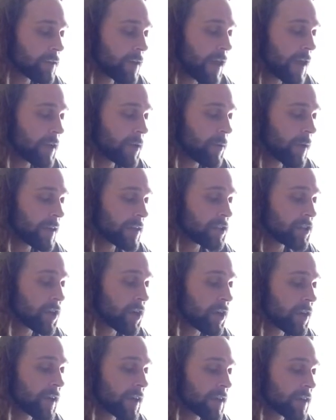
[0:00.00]
Anyway,
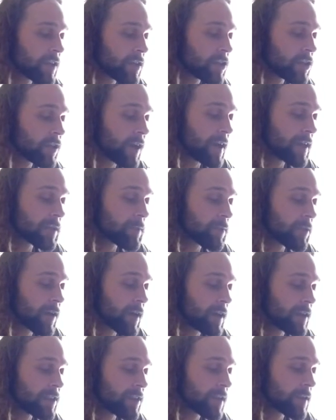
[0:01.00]
during
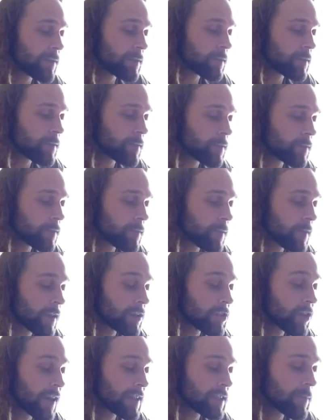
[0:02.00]
transpiration,
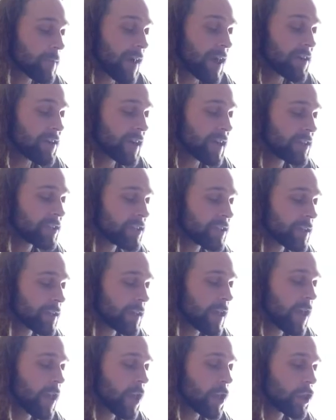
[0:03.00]

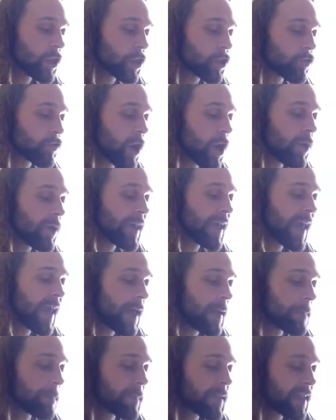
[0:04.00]
the growing
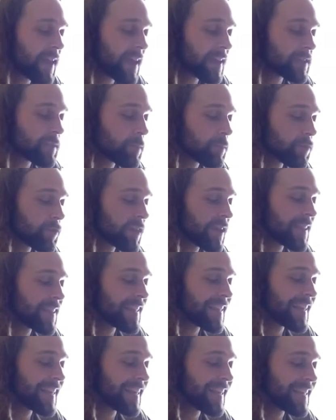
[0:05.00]
hemp plants
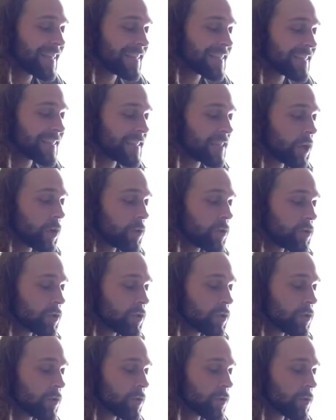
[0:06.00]
breathe in
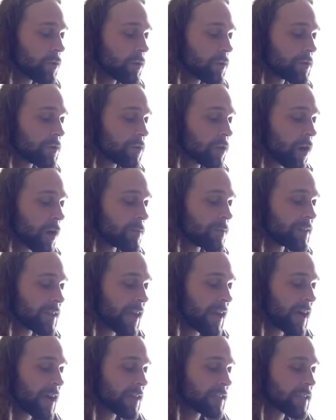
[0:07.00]
CO2, which is carbon
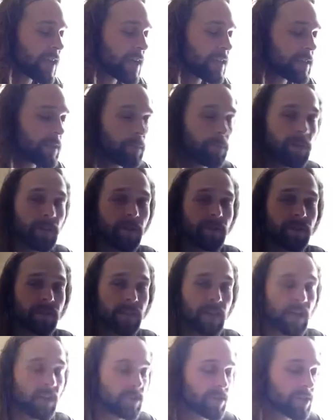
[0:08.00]
dioxide, to build
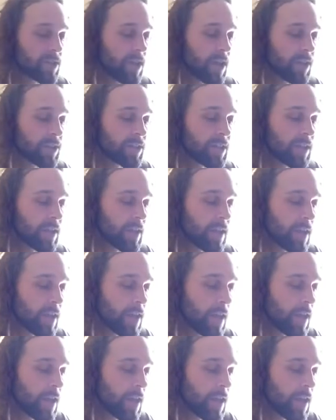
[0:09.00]
cell structure.